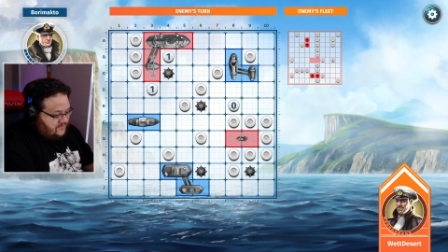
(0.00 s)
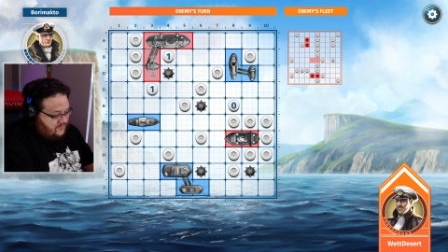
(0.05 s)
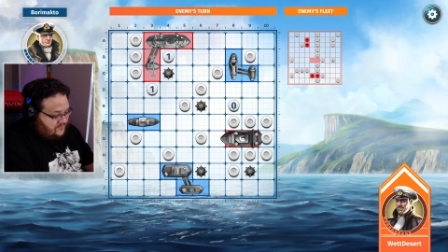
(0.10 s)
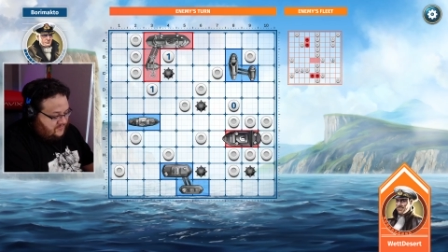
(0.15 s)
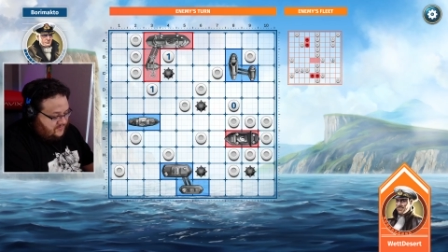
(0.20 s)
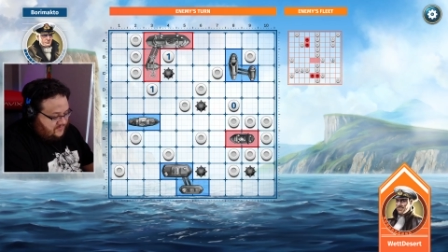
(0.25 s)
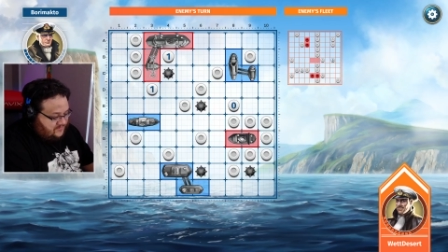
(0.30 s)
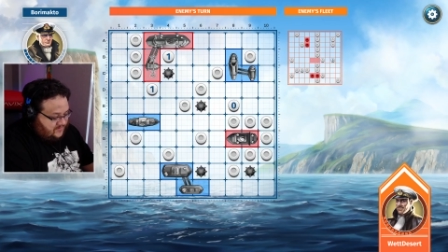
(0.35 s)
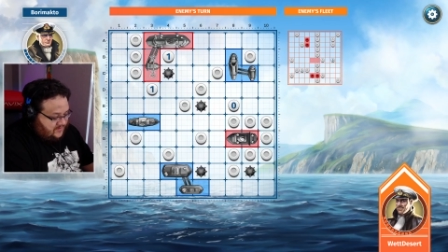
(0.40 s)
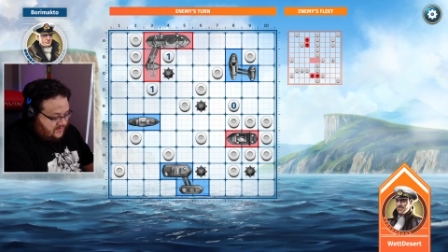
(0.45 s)
you
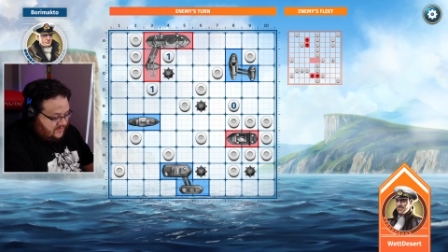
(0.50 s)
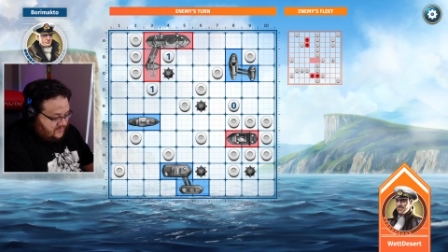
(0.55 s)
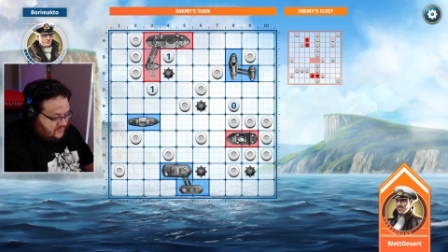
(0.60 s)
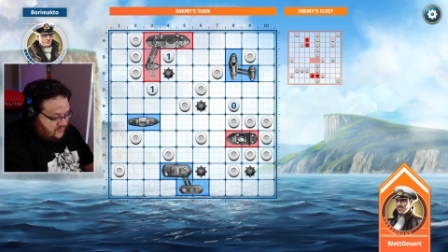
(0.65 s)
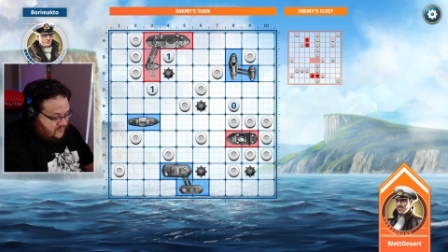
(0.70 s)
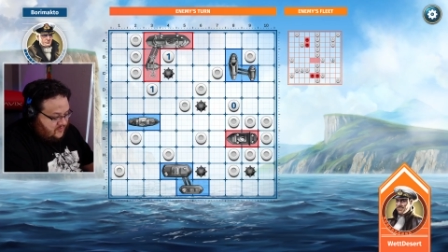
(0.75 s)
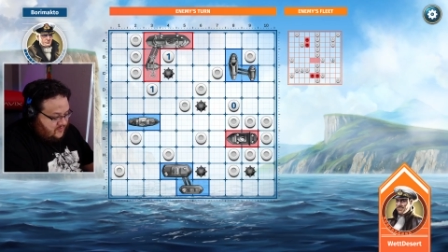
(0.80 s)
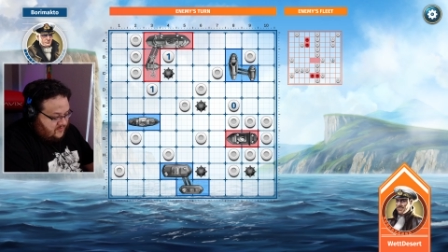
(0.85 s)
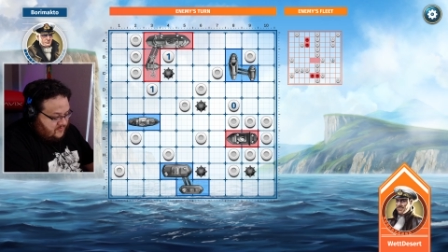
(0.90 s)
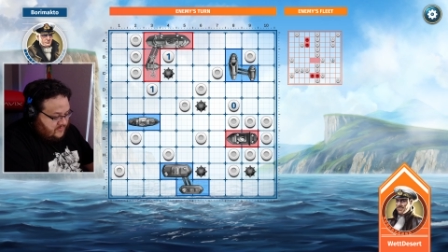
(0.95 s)
okay. think
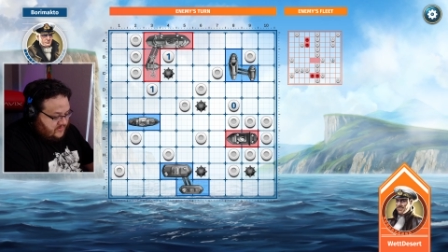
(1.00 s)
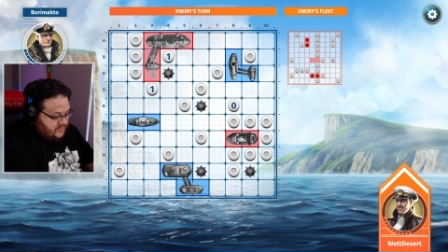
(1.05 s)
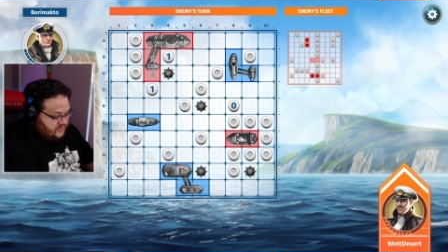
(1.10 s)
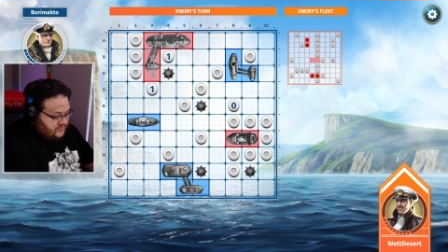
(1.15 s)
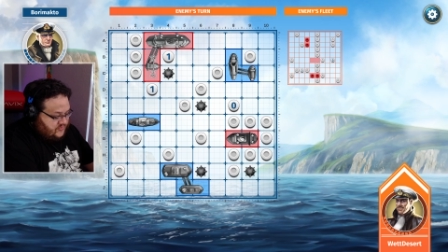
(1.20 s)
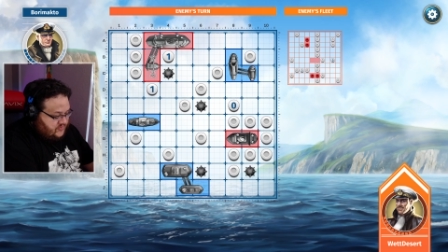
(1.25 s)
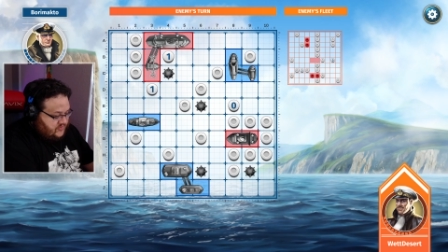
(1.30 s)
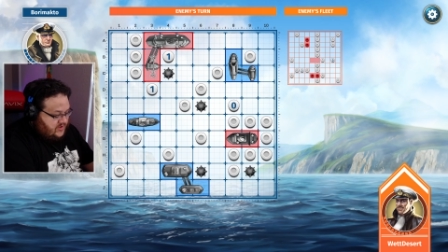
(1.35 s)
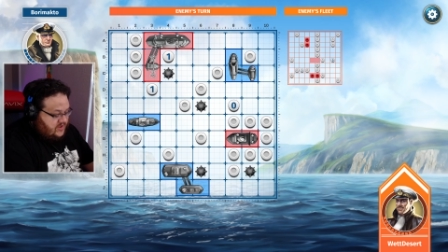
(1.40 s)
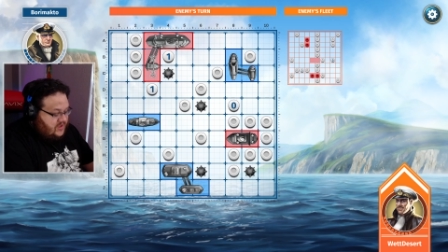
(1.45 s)
one of my
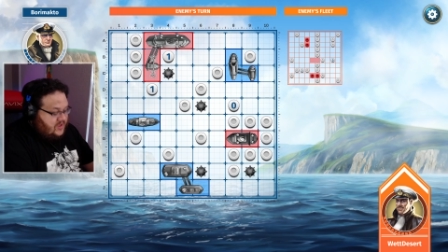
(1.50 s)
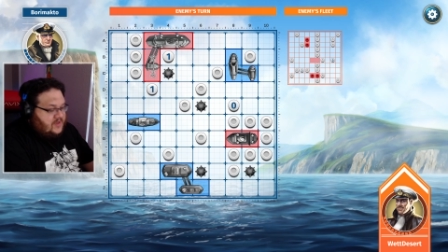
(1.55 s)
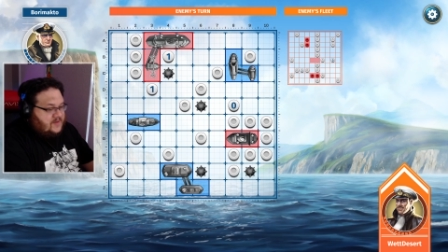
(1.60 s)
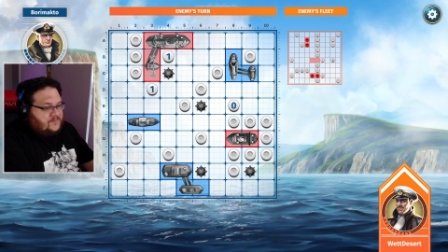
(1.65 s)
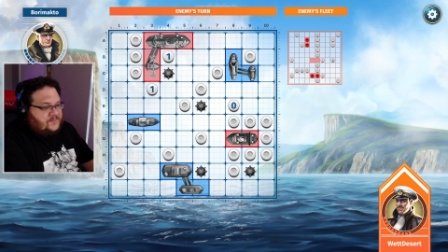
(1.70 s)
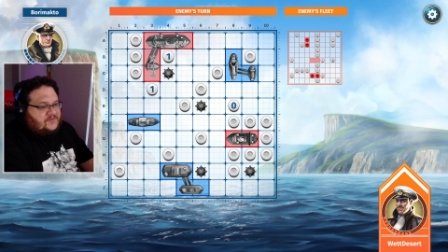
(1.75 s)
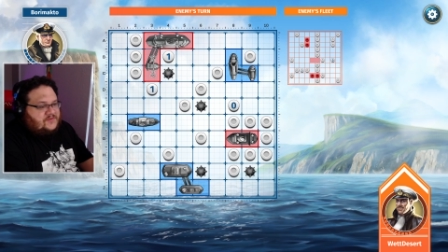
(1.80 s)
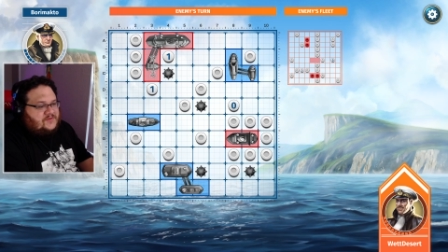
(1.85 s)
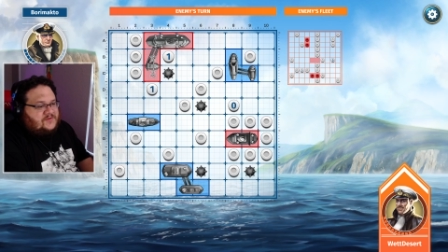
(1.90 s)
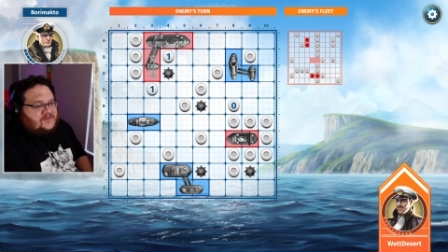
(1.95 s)

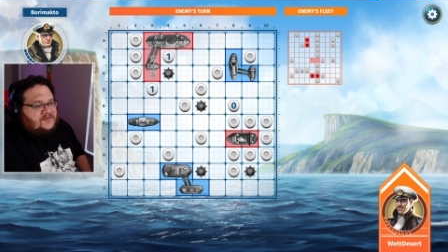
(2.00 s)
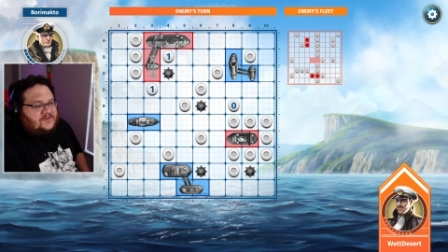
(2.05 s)
ships?